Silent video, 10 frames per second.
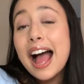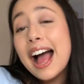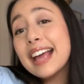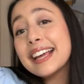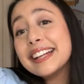
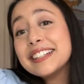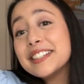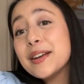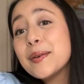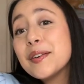I kind of
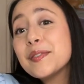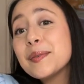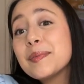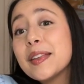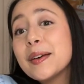stay away
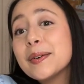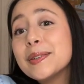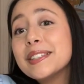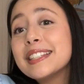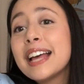from
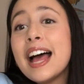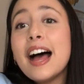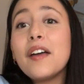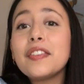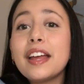those,
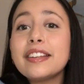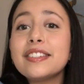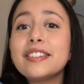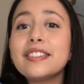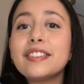
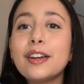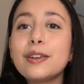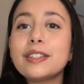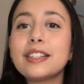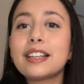unless
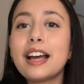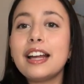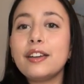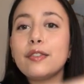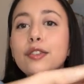there's kind
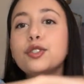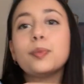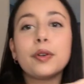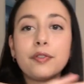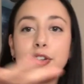of a
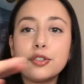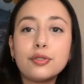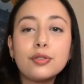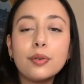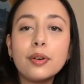superficial
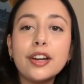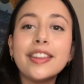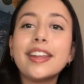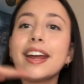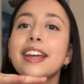story
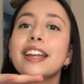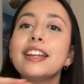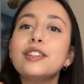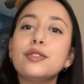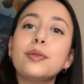that I can
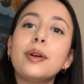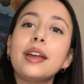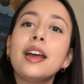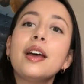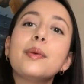enjoy
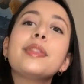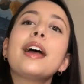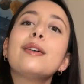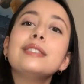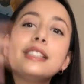
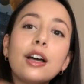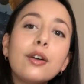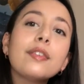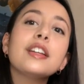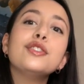without
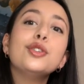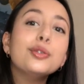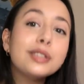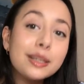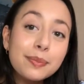delving too
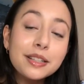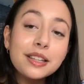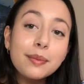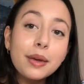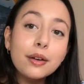deep into
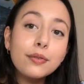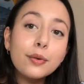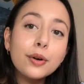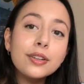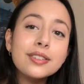the
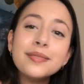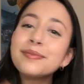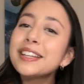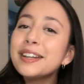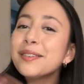metaphors.
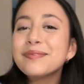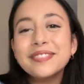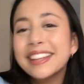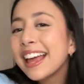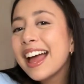You know,
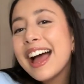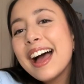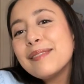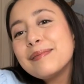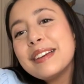
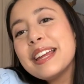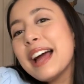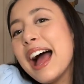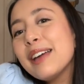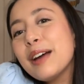
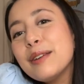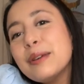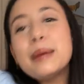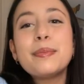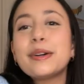I
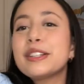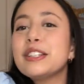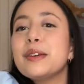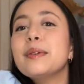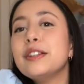read books
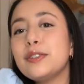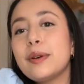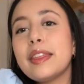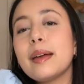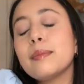to enjoy
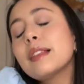them.